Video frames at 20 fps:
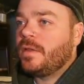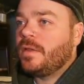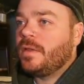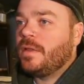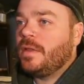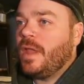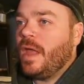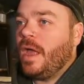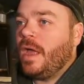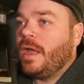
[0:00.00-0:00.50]

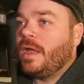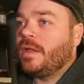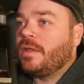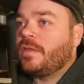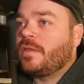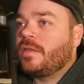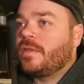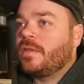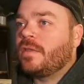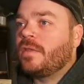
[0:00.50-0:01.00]

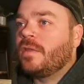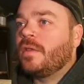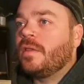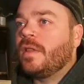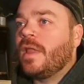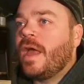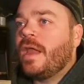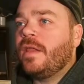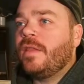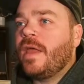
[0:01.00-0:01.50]
Nice.
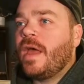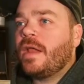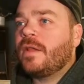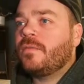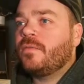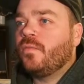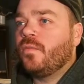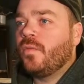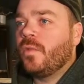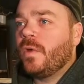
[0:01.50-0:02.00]
Landed that
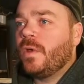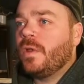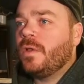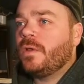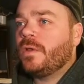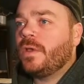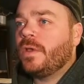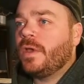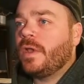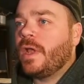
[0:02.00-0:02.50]
real
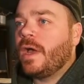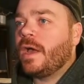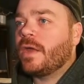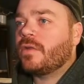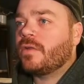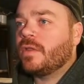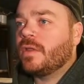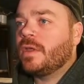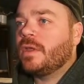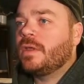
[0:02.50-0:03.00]
good,
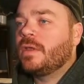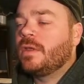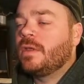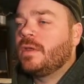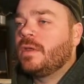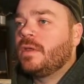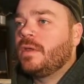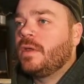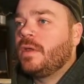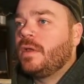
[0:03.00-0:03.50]
actually.
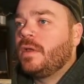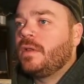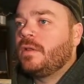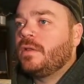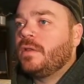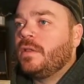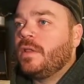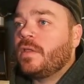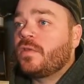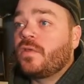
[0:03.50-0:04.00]

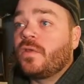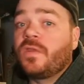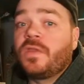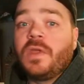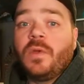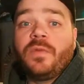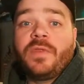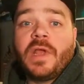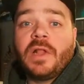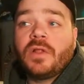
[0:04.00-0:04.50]
Let's just
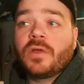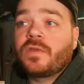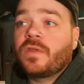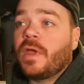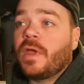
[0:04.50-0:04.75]
see what that looks